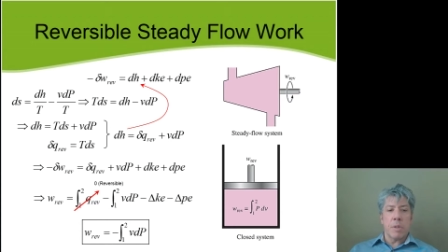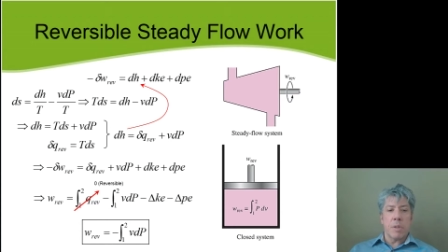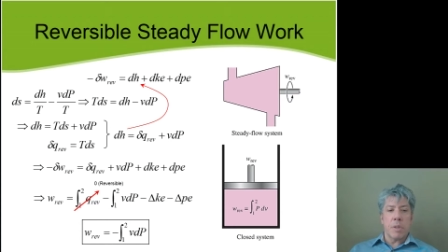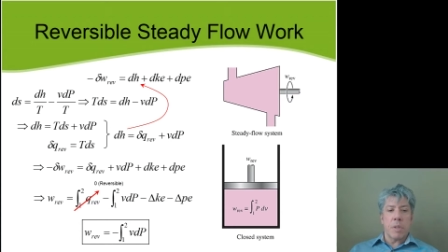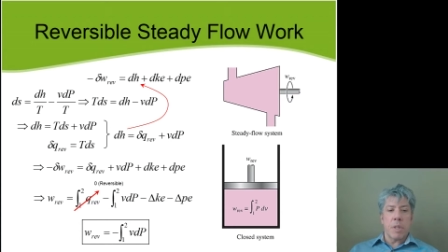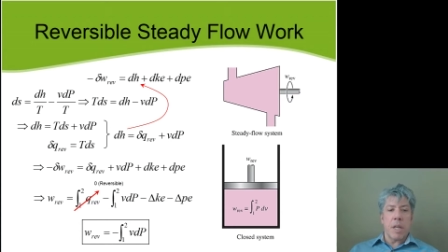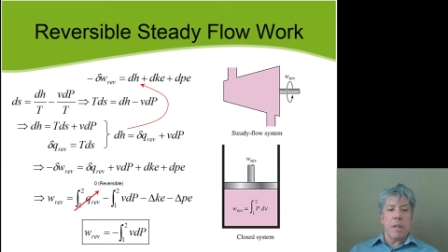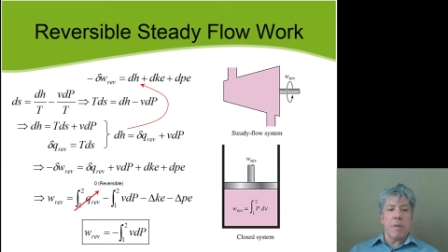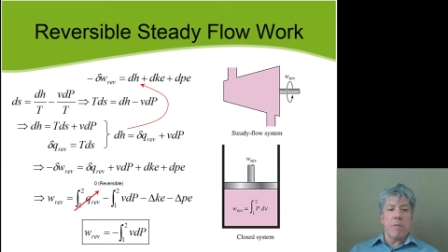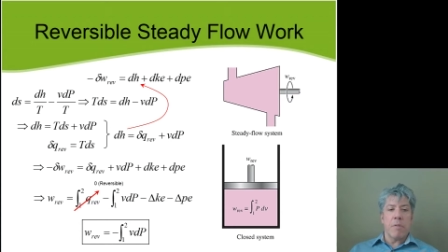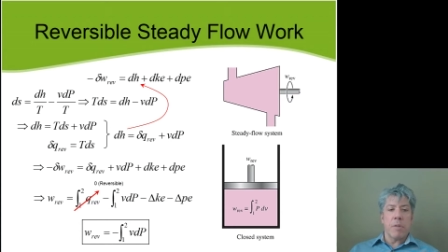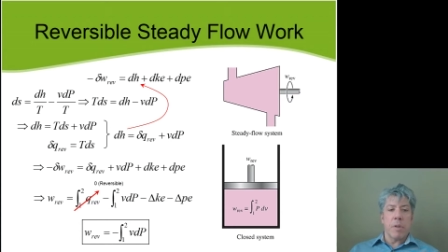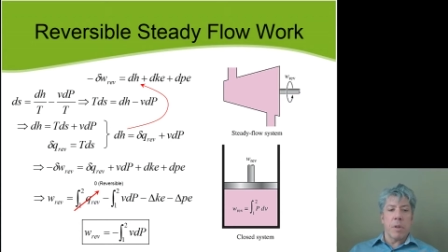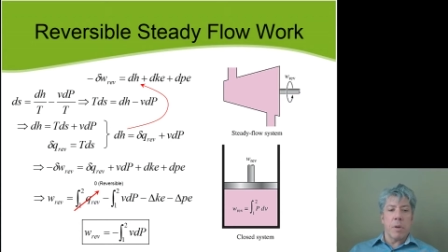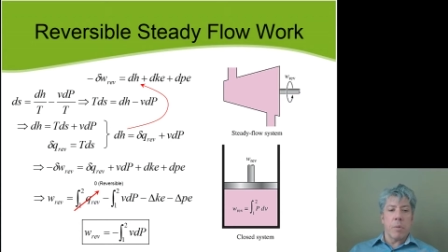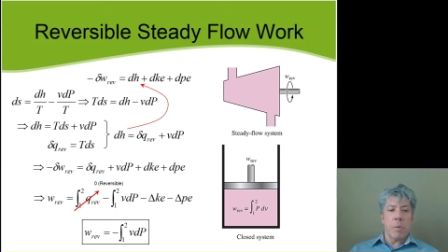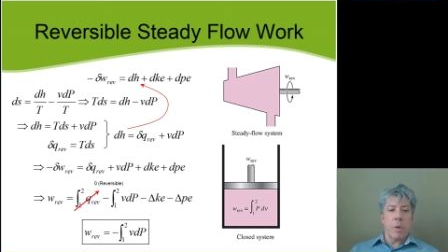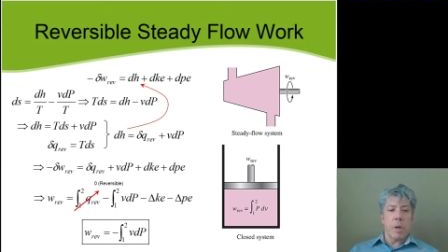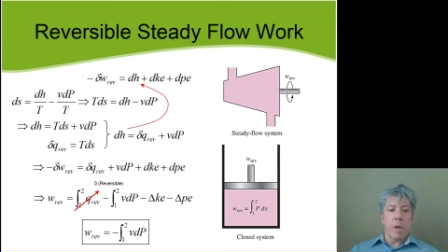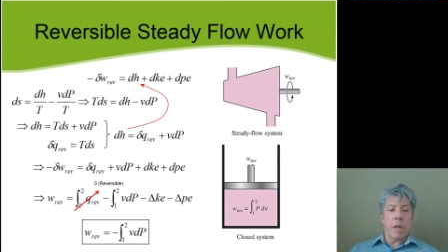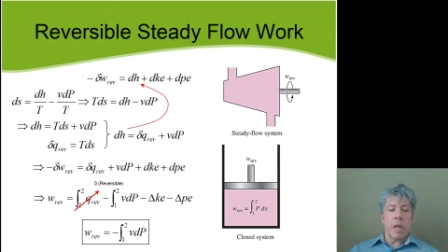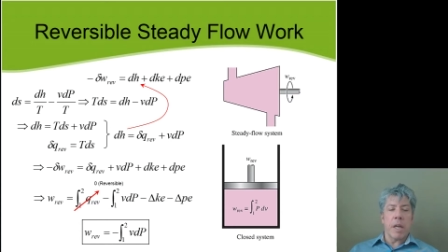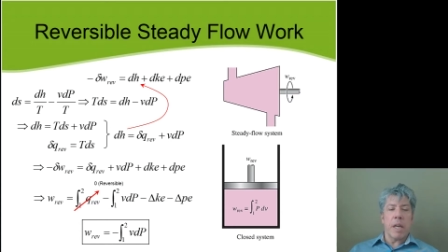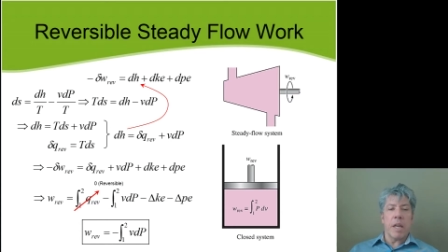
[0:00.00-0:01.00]
steady flow
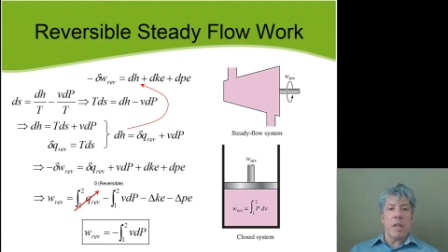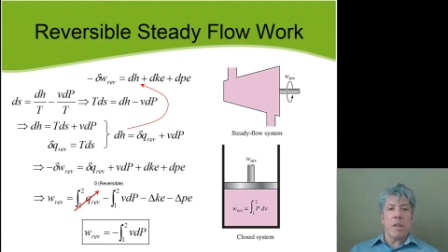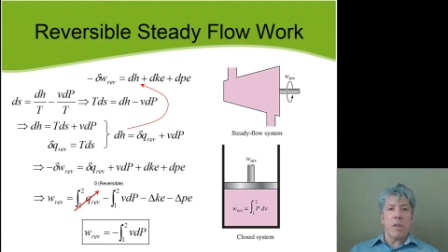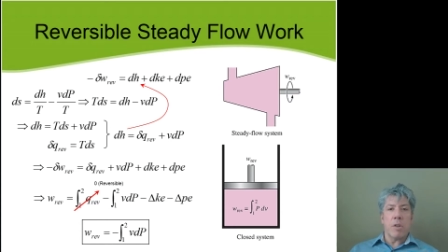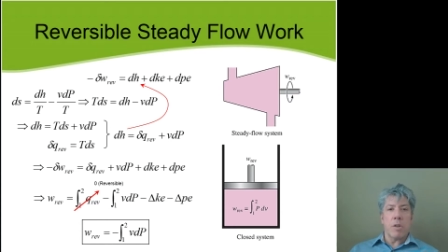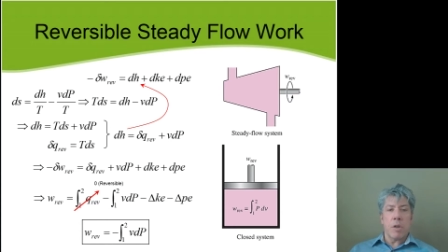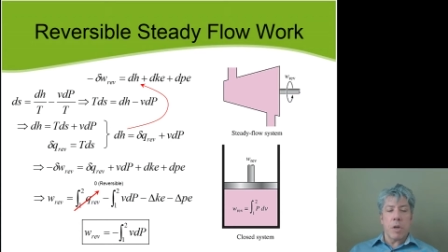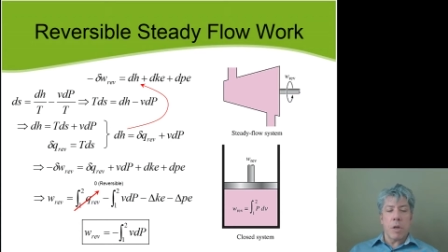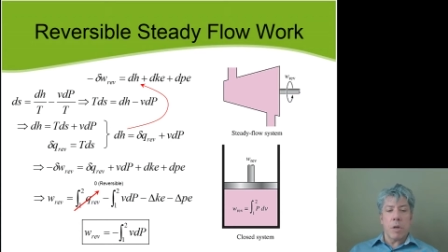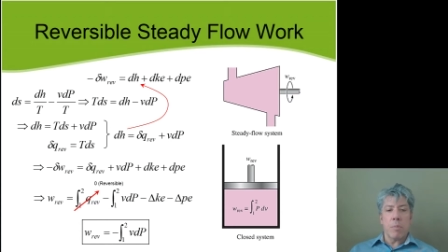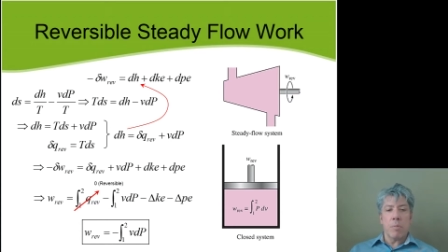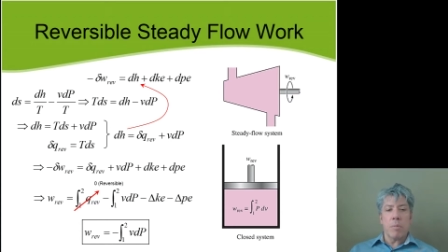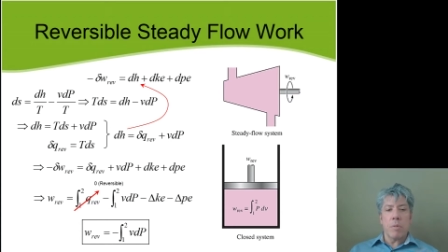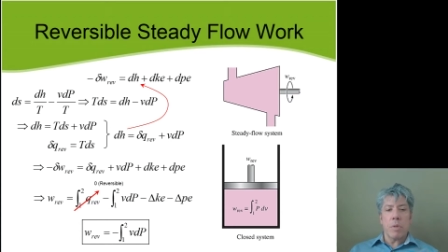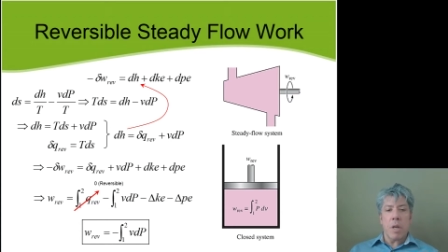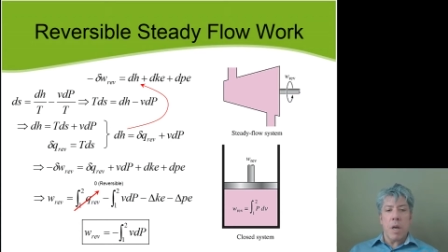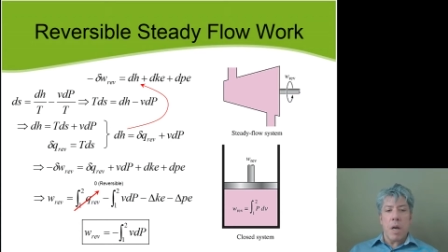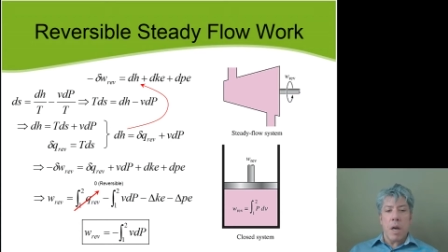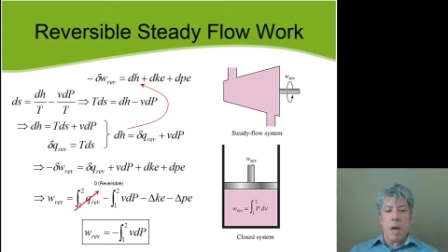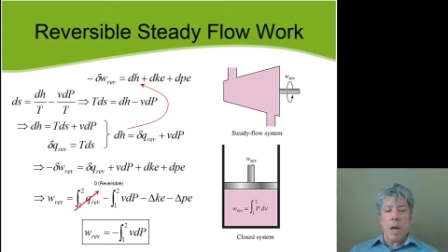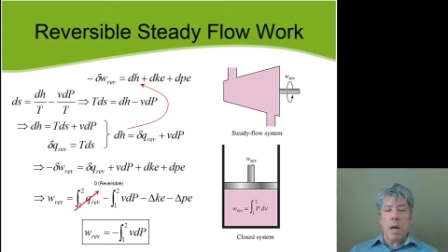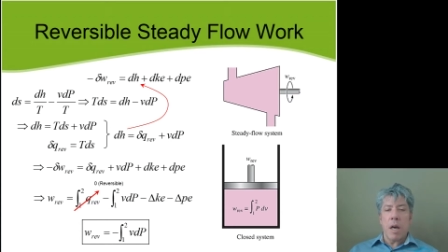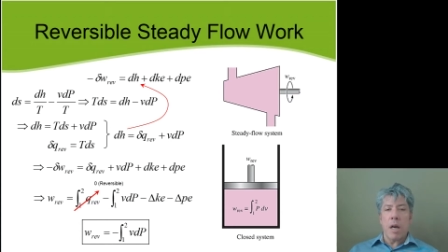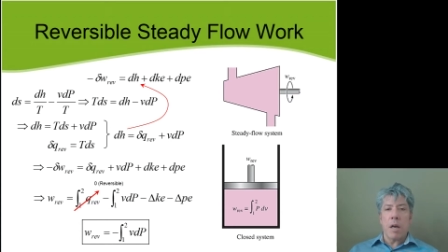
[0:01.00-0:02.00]
work in terms
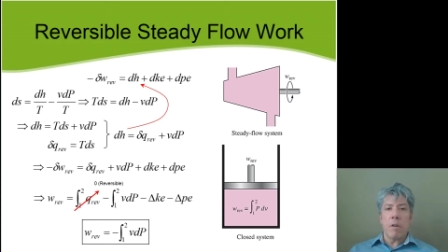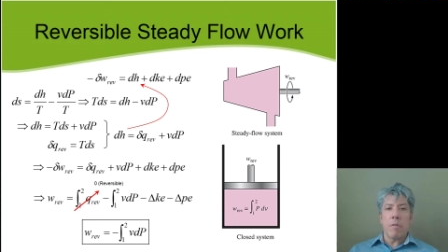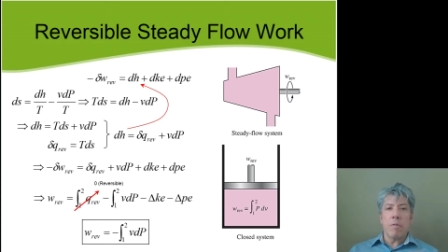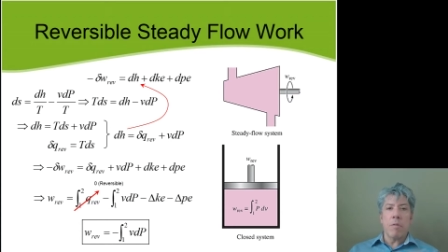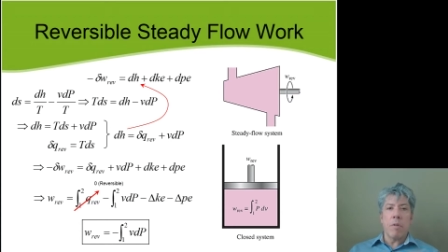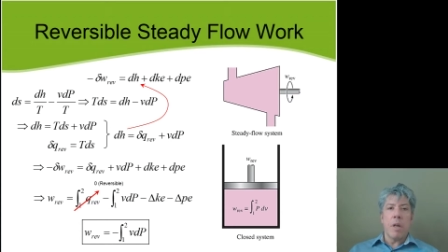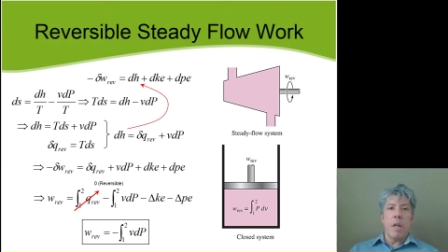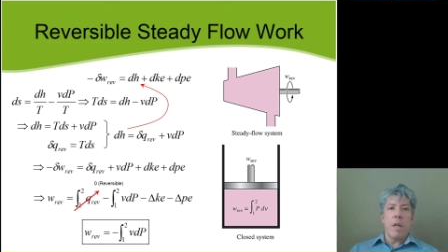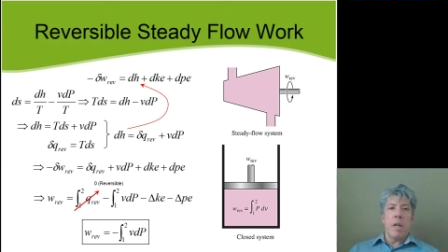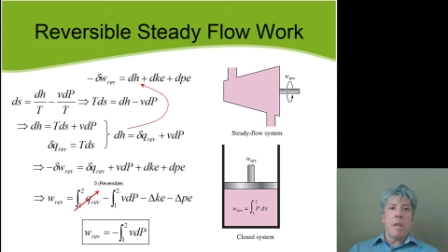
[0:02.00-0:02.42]
of